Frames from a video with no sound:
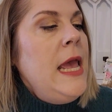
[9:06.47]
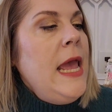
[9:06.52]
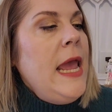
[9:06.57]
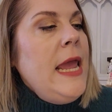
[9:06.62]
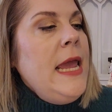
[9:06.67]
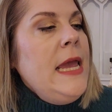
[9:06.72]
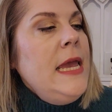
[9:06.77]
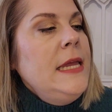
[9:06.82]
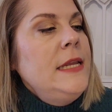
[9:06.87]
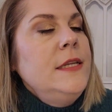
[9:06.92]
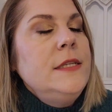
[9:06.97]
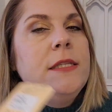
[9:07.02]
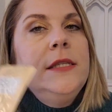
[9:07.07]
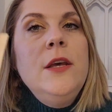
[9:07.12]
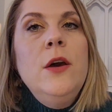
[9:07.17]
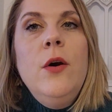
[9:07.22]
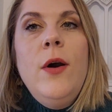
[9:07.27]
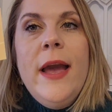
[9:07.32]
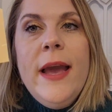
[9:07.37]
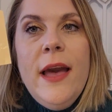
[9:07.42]
And
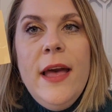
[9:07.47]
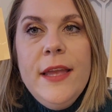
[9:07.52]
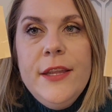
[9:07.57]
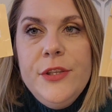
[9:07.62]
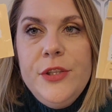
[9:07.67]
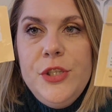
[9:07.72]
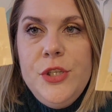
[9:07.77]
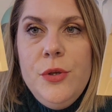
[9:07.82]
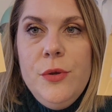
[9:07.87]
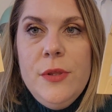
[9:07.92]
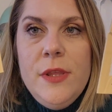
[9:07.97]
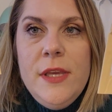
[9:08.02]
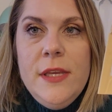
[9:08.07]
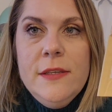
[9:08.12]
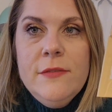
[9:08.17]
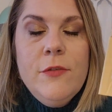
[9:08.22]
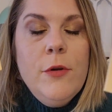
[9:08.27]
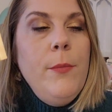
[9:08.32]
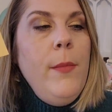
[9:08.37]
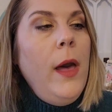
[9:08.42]
so I got two
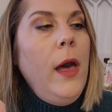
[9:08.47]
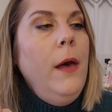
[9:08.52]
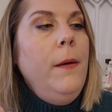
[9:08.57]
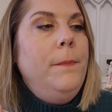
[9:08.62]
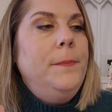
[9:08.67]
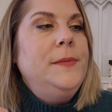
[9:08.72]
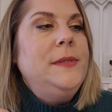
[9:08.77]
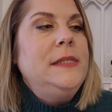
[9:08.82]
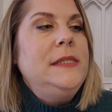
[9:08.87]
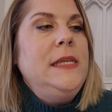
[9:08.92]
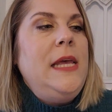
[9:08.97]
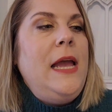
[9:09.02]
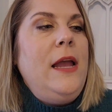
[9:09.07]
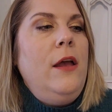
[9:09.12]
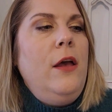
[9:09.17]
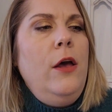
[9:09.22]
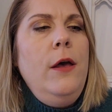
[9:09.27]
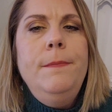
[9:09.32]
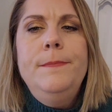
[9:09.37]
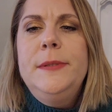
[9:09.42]
things from
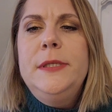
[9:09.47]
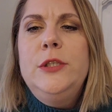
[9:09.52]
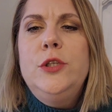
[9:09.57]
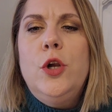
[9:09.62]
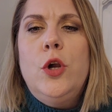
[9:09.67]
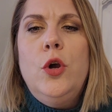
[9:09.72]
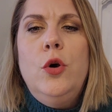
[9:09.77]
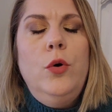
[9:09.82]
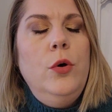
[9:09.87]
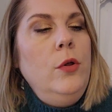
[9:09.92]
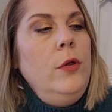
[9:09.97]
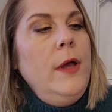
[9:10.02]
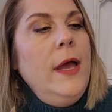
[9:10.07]
UpCircle.